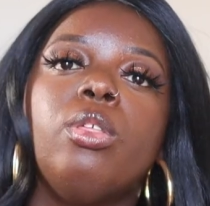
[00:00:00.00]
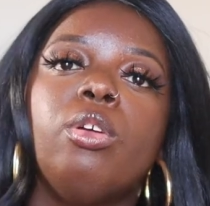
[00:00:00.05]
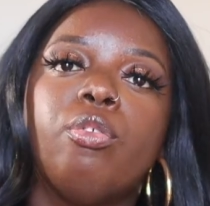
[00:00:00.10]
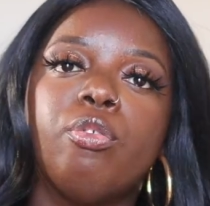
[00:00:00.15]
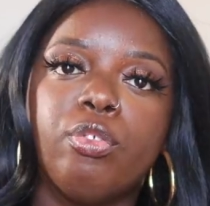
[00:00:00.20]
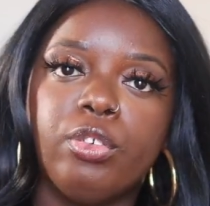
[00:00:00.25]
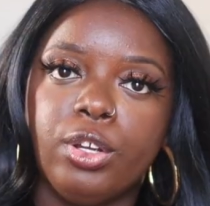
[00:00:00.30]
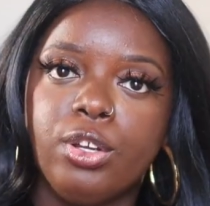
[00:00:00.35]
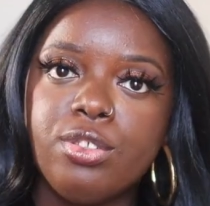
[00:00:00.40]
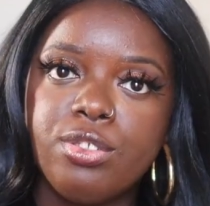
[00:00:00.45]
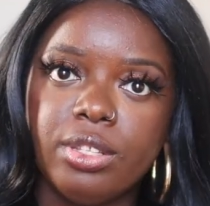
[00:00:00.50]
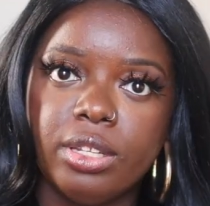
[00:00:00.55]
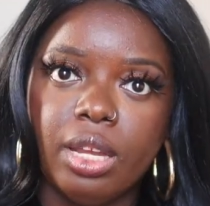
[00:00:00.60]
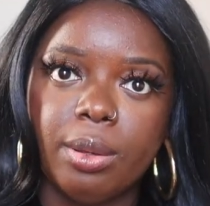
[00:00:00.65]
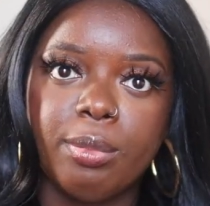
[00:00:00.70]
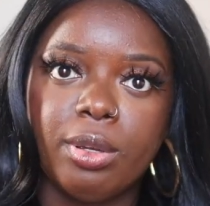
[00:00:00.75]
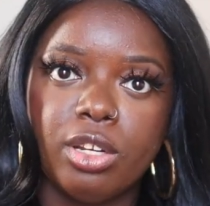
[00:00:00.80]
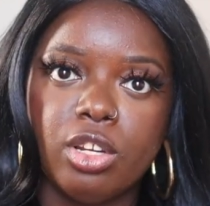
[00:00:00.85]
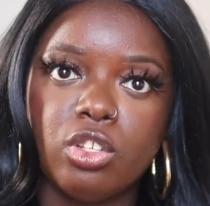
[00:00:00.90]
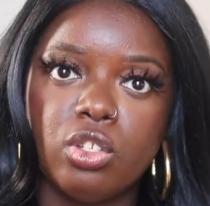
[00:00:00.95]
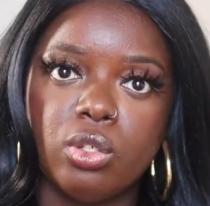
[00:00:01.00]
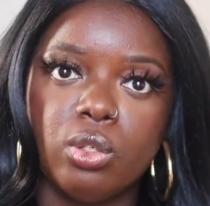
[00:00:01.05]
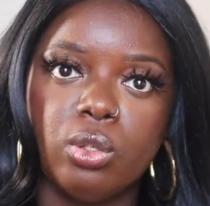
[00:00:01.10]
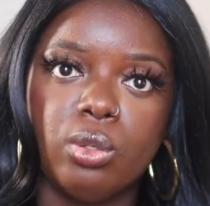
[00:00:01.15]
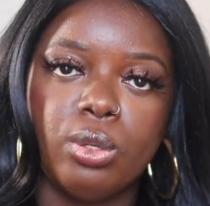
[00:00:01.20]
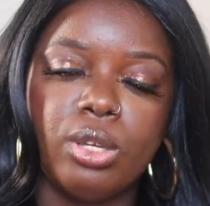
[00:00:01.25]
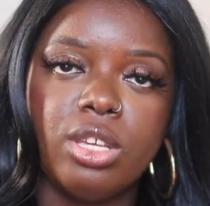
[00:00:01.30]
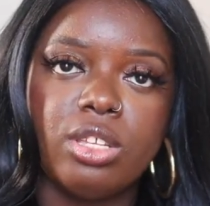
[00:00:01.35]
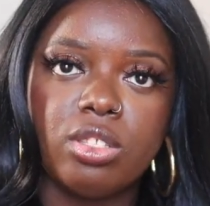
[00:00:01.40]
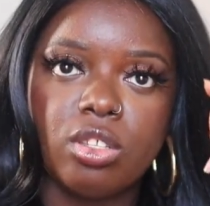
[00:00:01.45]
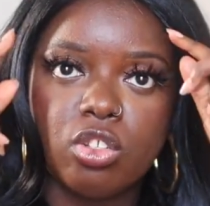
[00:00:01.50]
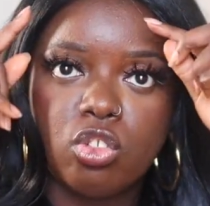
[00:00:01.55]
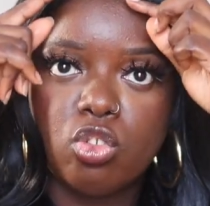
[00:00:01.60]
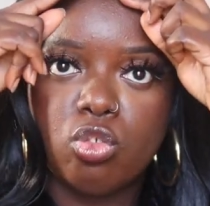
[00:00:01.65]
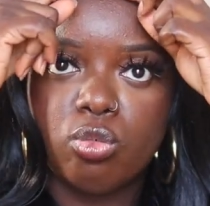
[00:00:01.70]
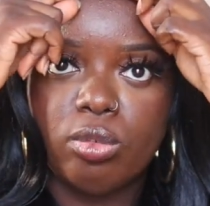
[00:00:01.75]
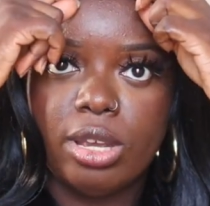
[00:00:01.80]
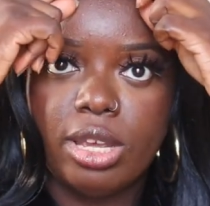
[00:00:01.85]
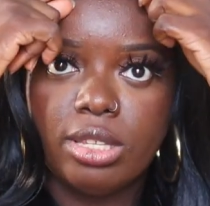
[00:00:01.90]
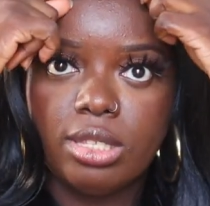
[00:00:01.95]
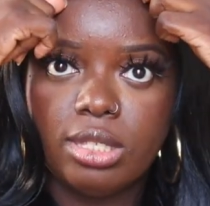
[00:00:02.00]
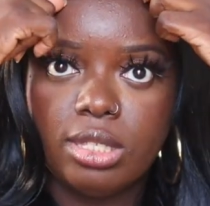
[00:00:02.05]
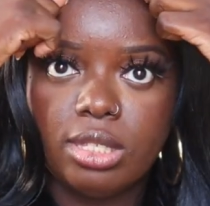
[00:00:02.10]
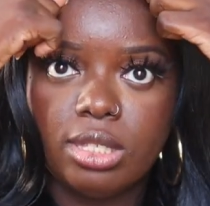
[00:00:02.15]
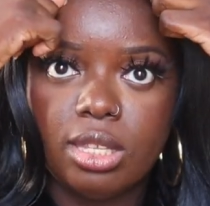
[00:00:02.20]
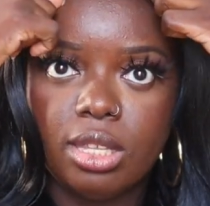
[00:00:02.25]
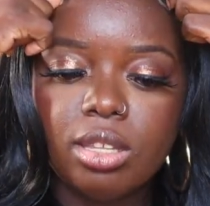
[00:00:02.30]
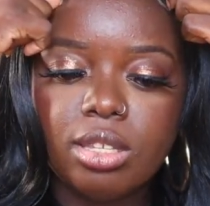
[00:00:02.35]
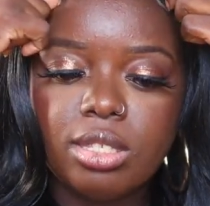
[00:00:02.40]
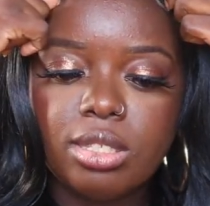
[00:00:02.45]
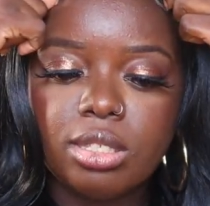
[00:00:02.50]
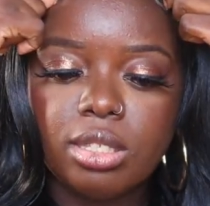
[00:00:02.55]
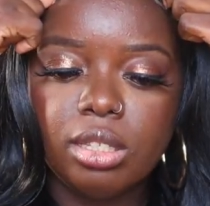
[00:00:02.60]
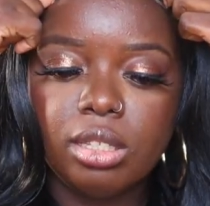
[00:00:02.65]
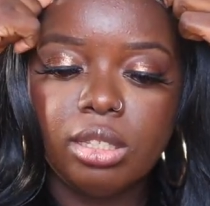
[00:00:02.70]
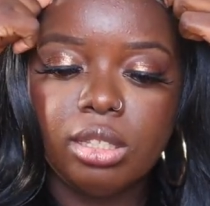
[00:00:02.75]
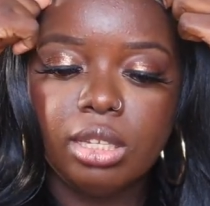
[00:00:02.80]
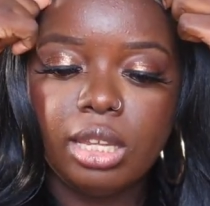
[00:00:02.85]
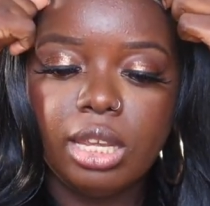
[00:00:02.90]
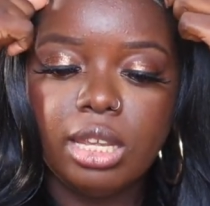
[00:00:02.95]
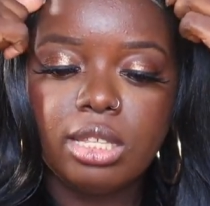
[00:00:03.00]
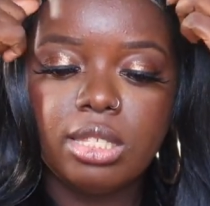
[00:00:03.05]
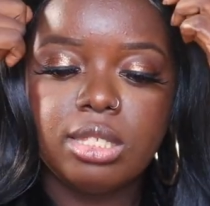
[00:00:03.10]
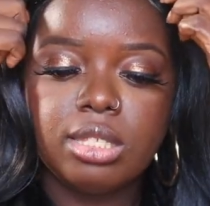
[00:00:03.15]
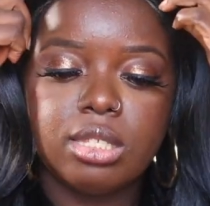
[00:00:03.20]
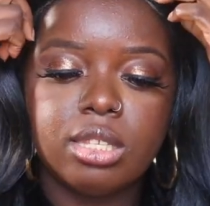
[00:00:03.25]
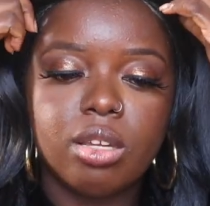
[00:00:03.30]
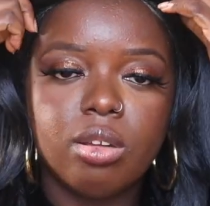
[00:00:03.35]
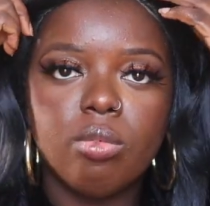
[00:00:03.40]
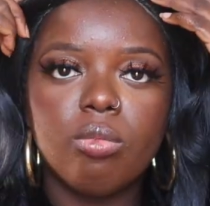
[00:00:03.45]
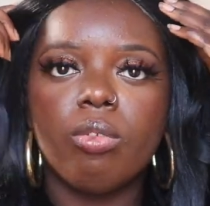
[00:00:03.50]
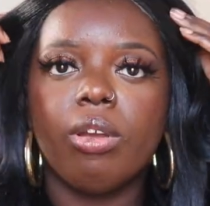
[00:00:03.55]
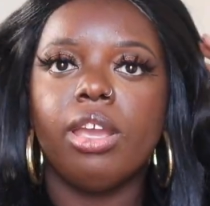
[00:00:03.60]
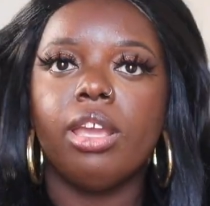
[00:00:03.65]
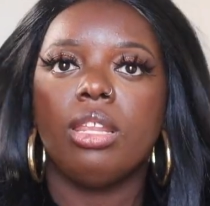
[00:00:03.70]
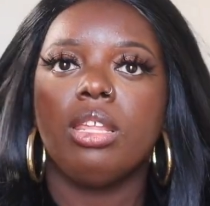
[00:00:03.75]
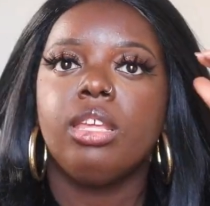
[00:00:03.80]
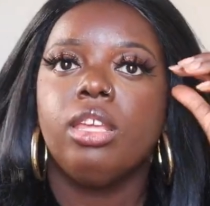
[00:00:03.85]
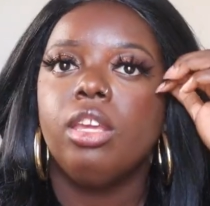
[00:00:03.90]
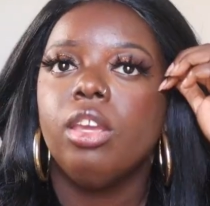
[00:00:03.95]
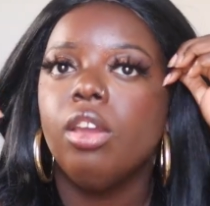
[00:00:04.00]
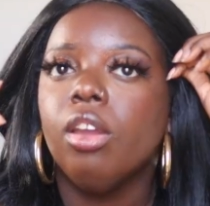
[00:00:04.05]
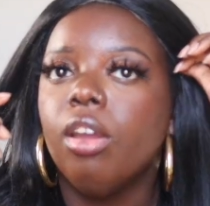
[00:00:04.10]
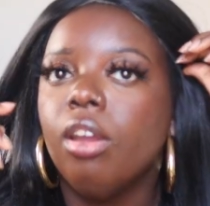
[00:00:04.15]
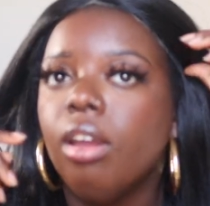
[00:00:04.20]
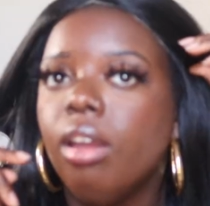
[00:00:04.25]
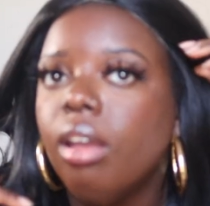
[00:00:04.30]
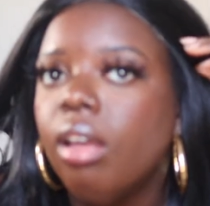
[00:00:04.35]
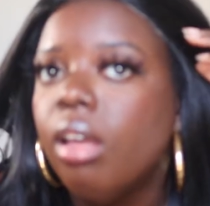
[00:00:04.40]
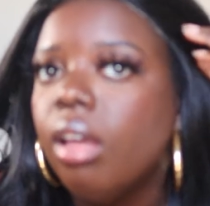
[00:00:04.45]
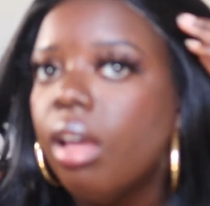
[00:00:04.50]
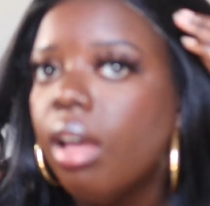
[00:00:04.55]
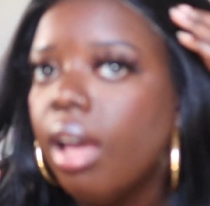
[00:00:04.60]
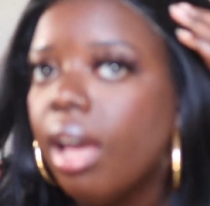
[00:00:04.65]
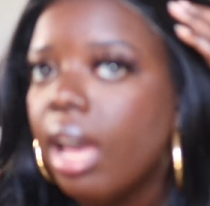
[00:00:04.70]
the first thing I'm gonna do is address this lace right here.